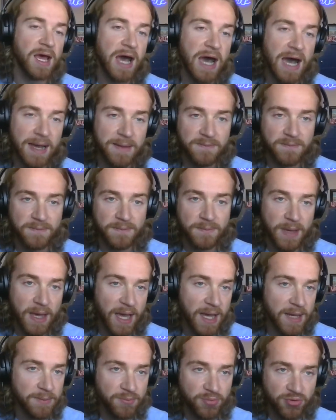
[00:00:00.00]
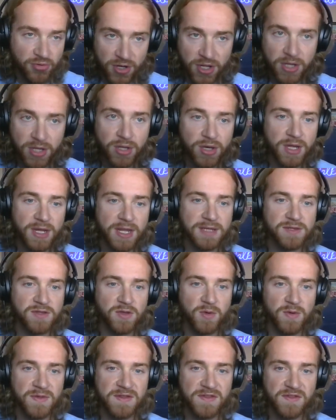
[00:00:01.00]
I'm pretty good at
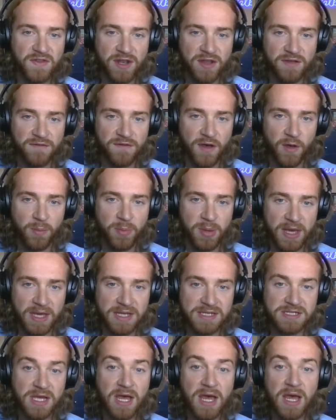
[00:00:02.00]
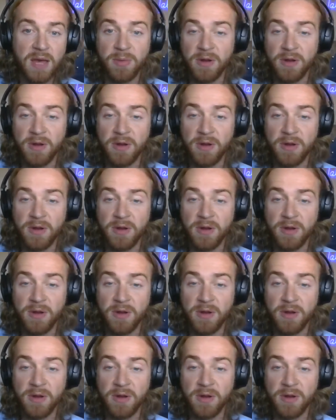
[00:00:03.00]
doing these NFL picks.